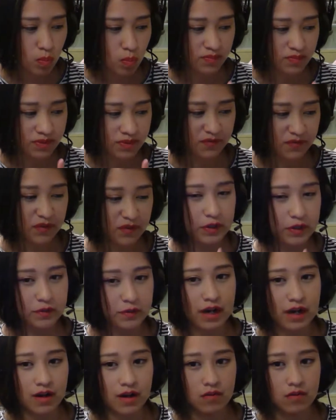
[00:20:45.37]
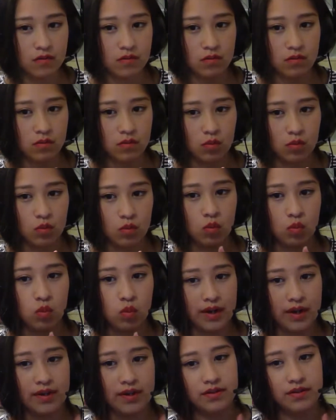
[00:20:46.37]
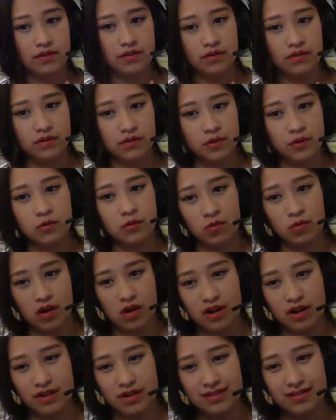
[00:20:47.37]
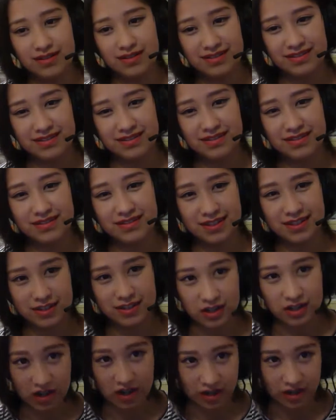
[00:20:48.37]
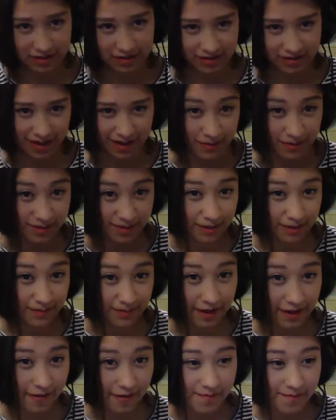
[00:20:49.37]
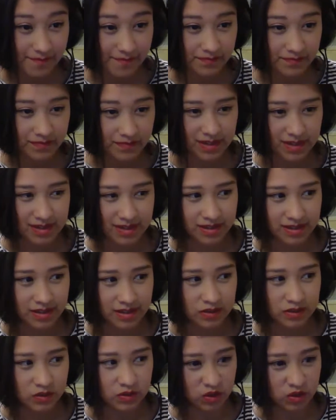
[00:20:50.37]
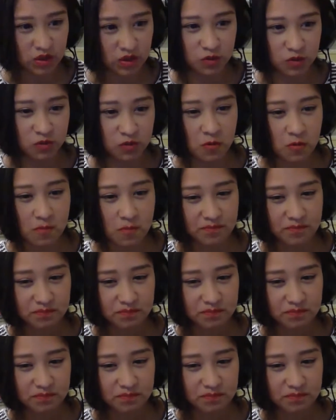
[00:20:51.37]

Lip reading: to figure out what you want to talk to that person about. Two,